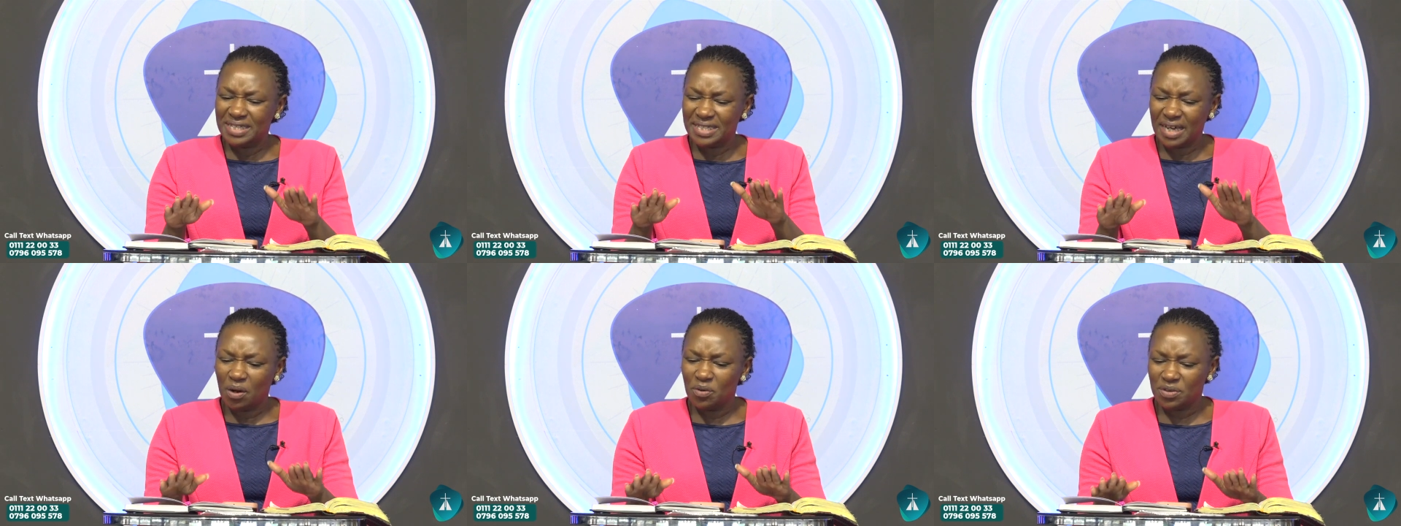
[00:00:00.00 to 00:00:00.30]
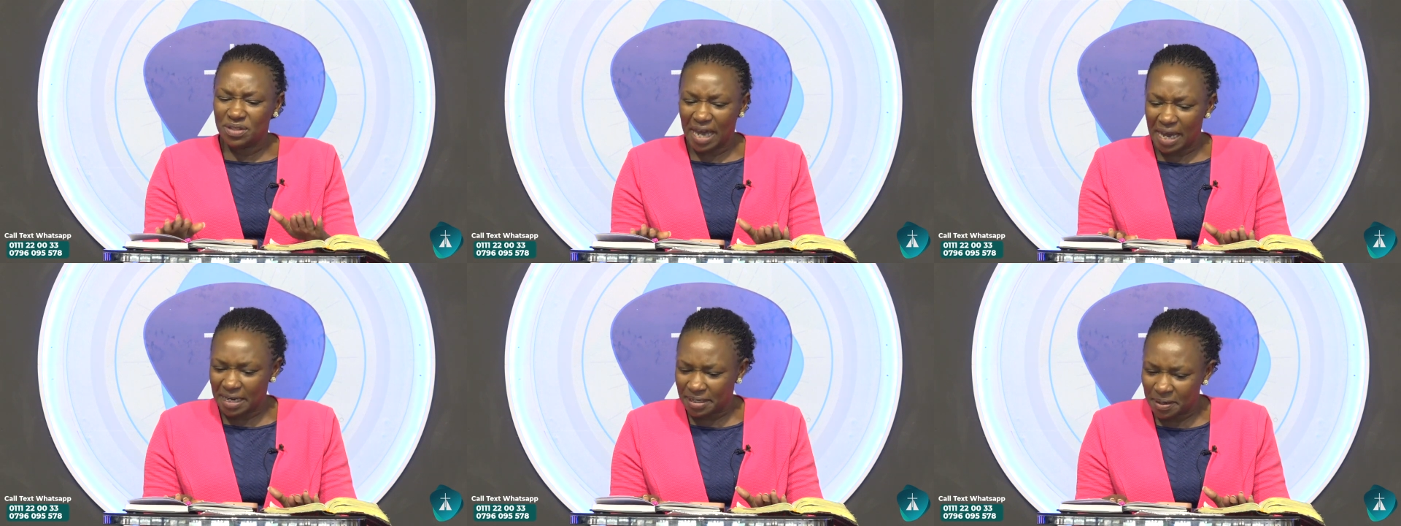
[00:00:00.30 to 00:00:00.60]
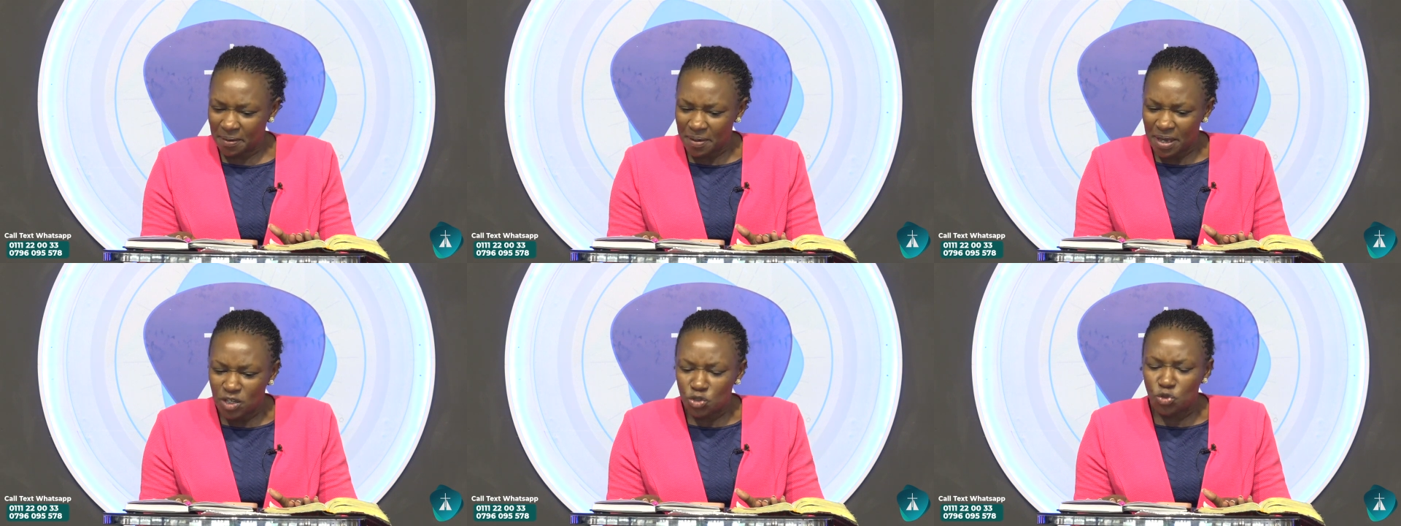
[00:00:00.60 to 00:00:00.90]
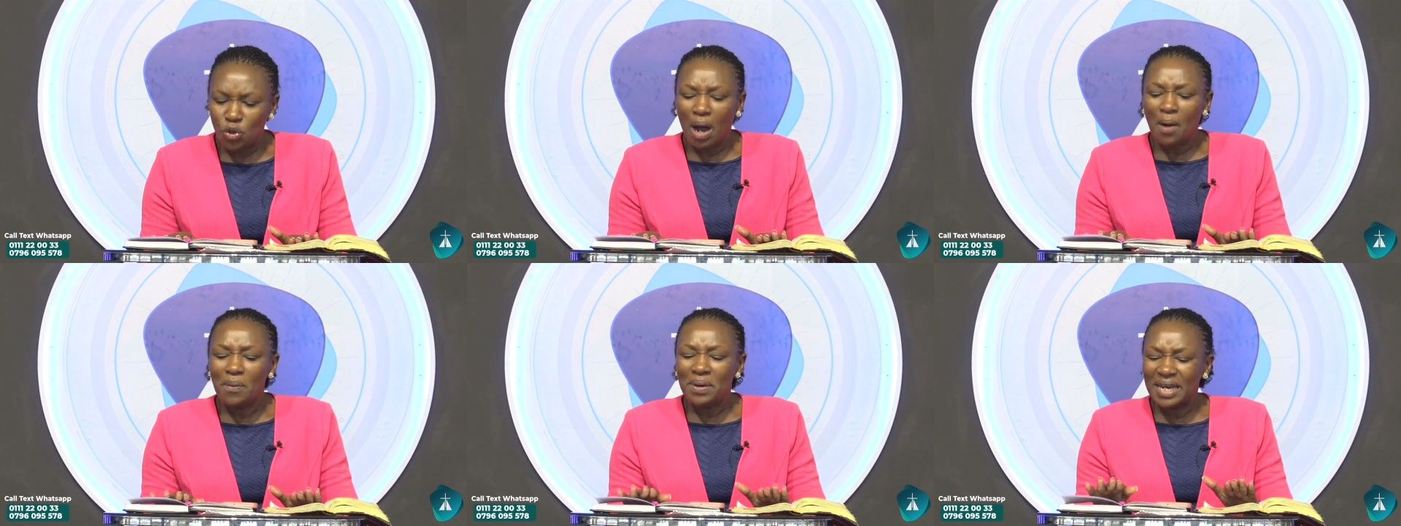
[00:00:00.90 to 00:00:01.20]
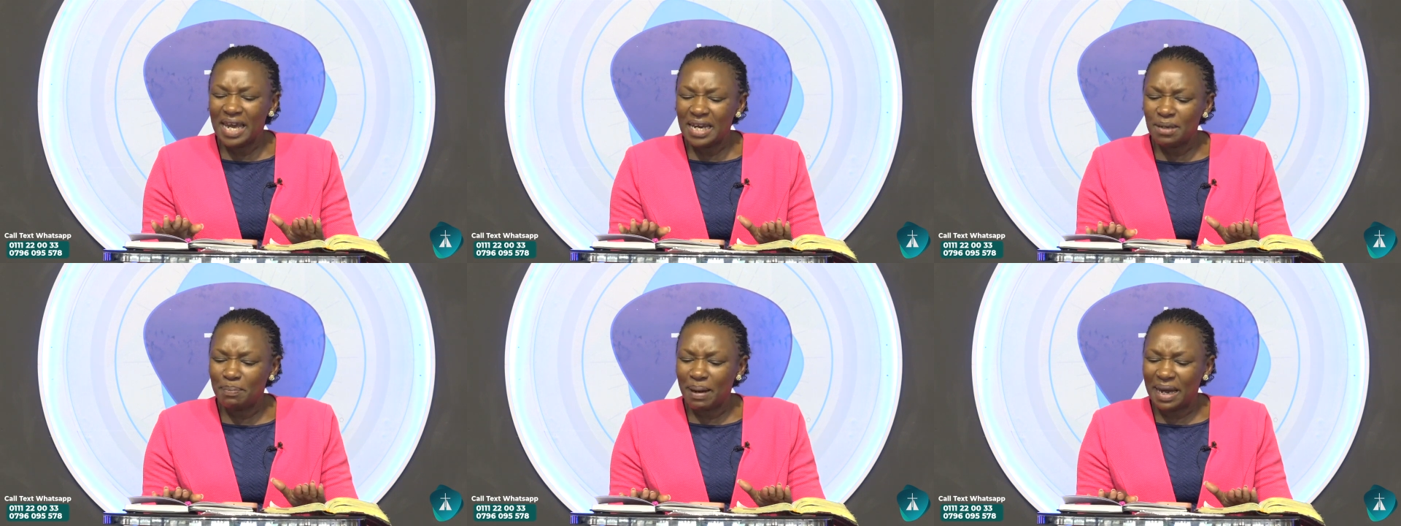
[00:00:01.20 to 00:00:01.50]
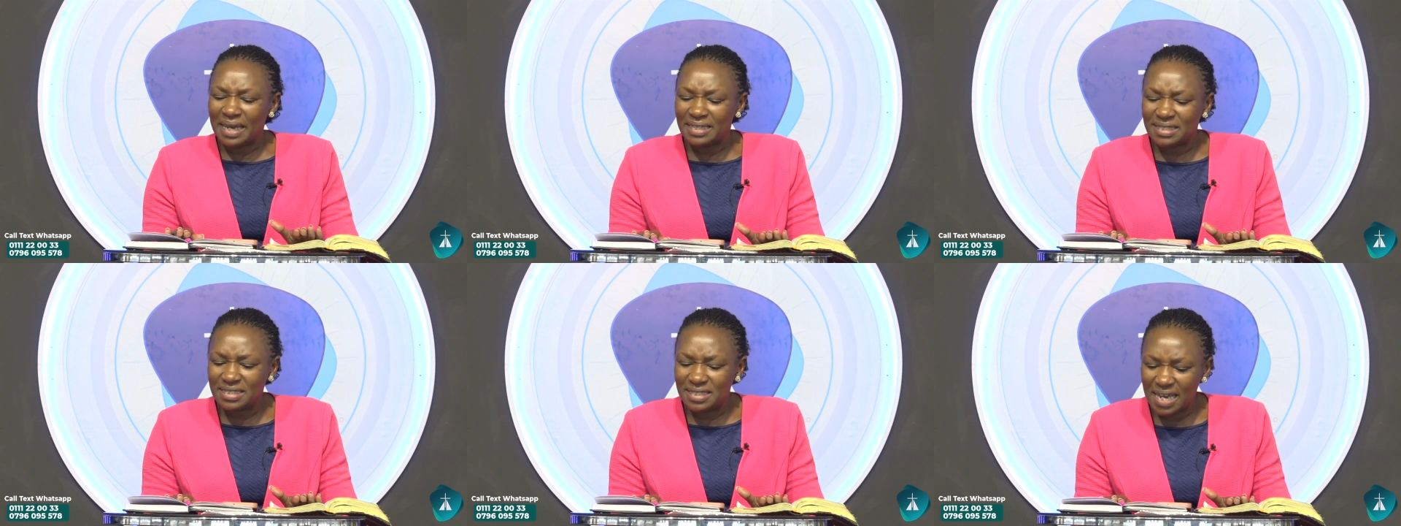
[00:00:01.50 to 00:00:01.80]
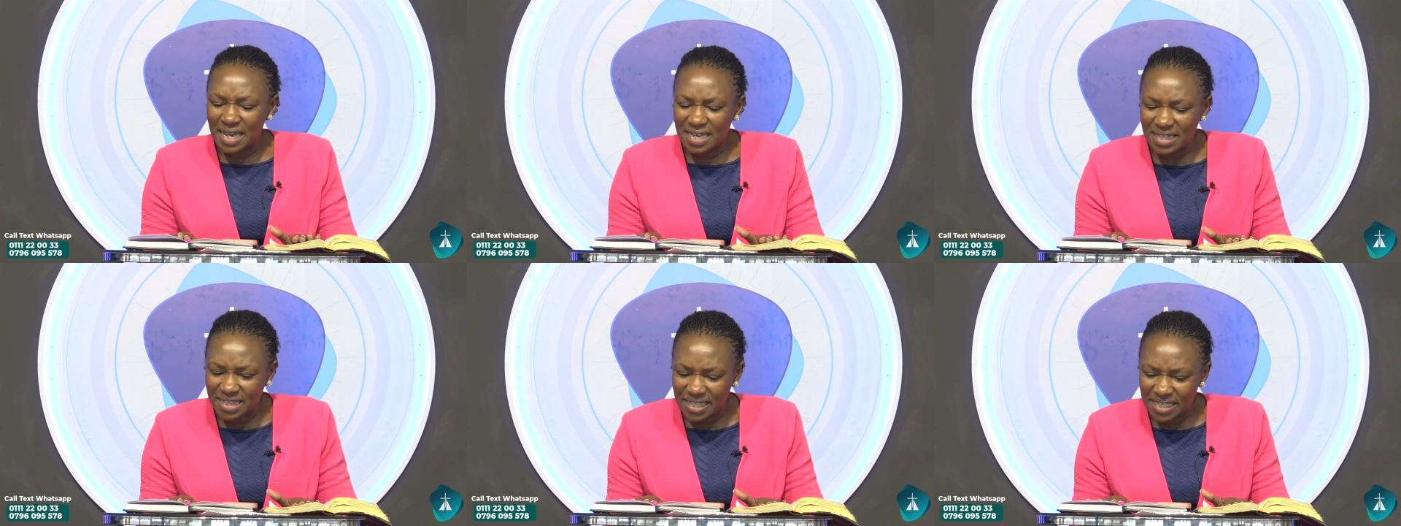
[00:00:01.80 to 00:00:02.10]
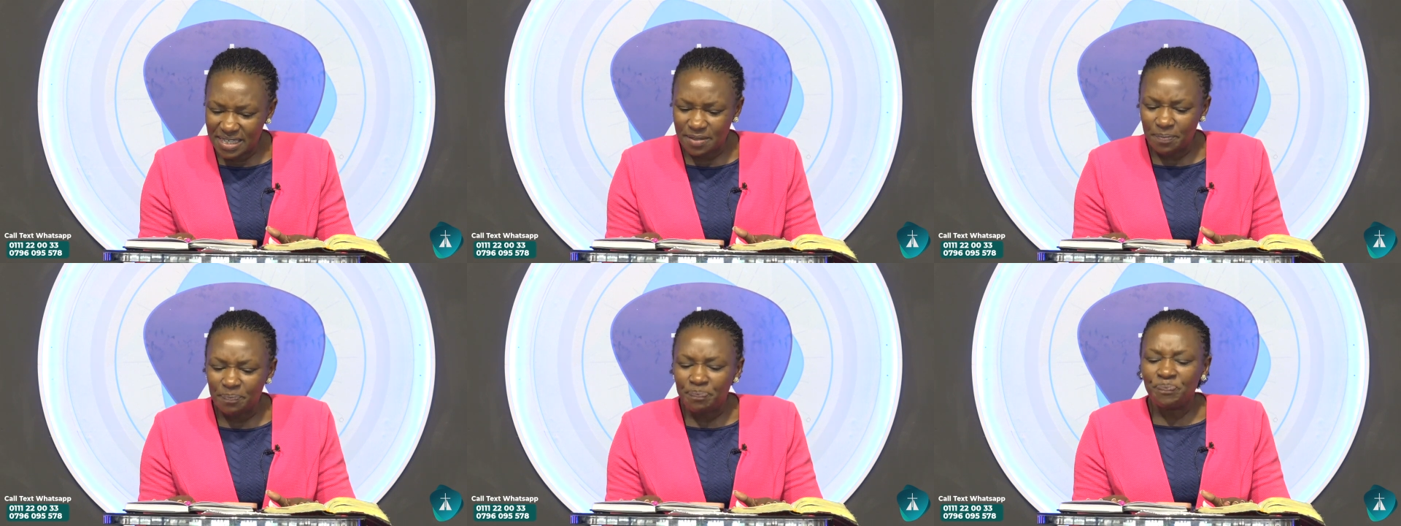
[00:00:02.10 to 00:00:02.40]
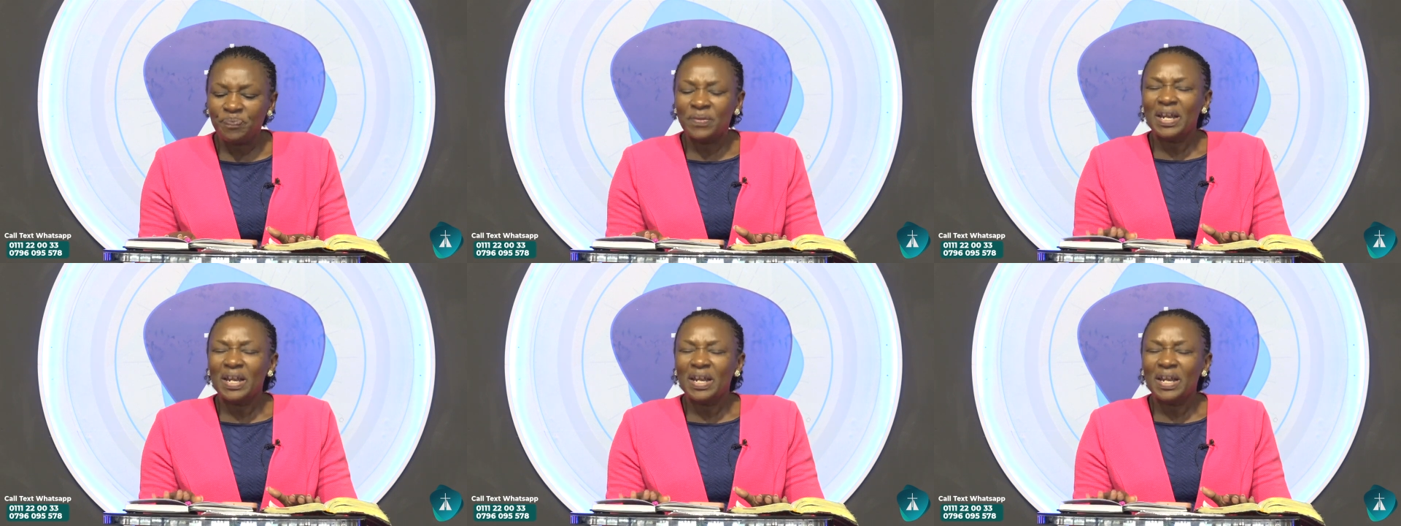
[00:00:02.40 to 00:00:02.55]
down that. So I will end by saying this.